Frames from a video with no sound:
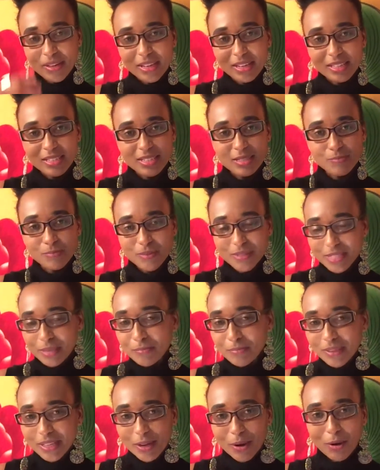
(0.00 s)
It is
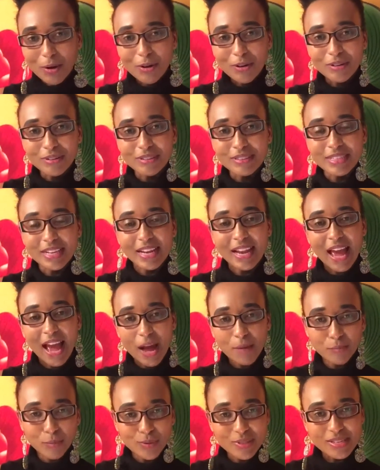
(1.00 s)
simply called an
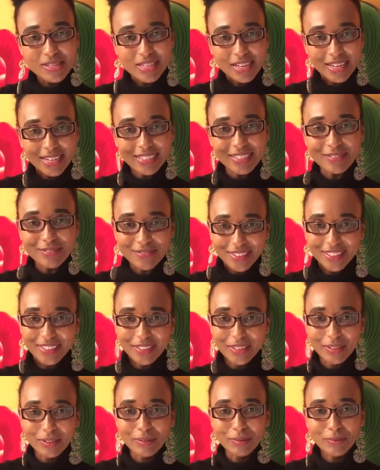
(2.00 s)
apple cider
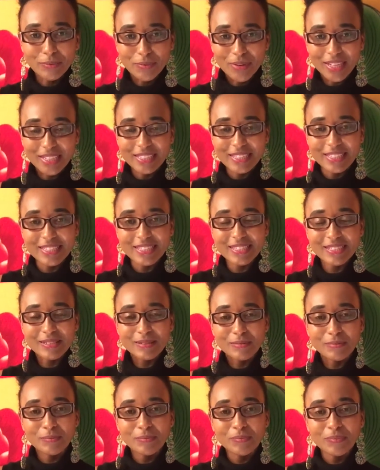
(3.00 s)
vinegar rinse.
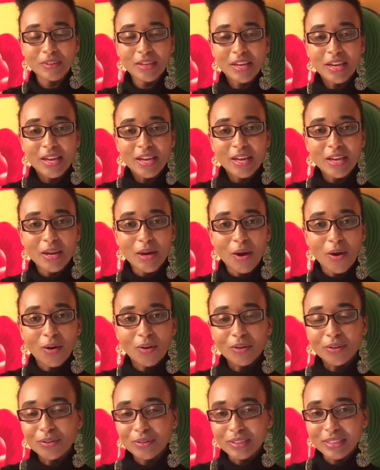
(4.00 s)

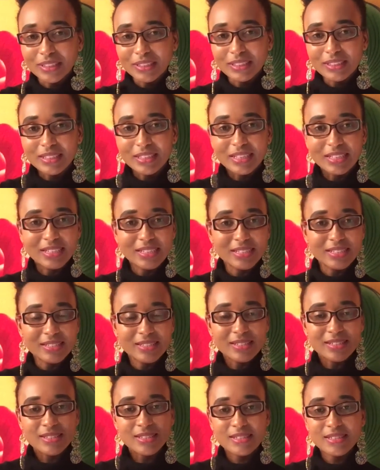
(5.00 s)
All you need
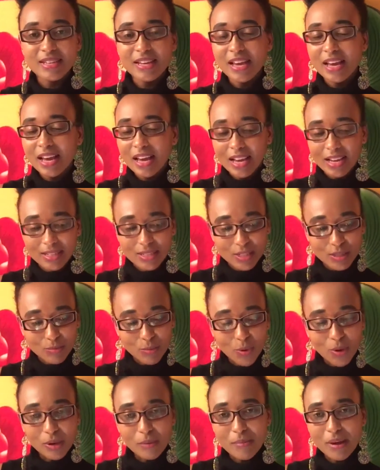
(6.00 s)
is a
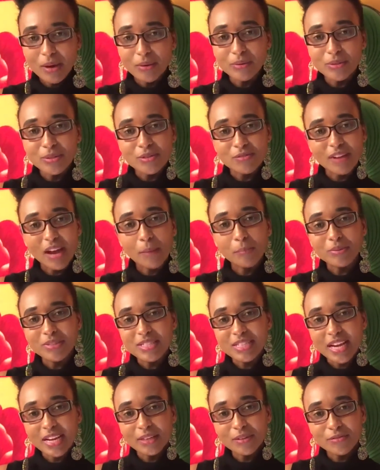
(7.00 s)
small amount of apple
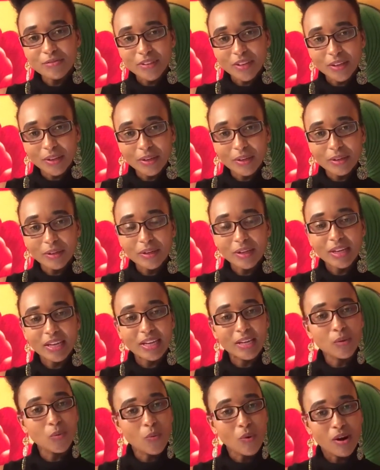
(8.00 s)
cider vinegar
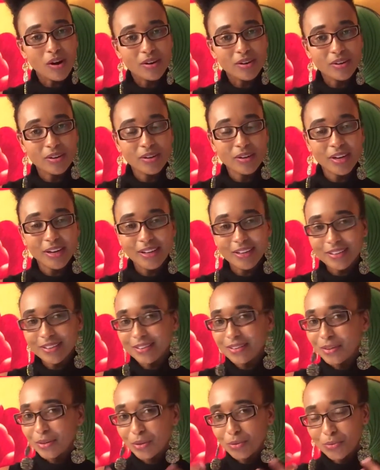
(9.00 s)
in water,
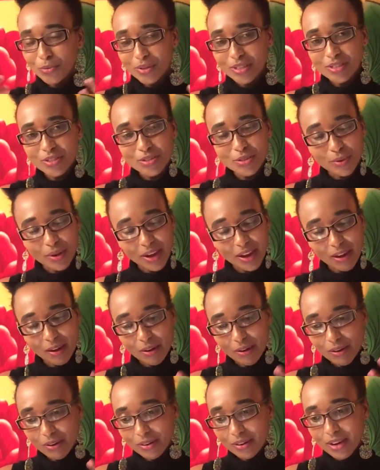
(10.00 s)
and you rinse your
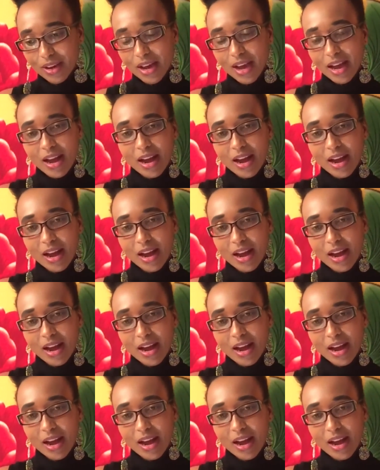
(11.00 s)
hair.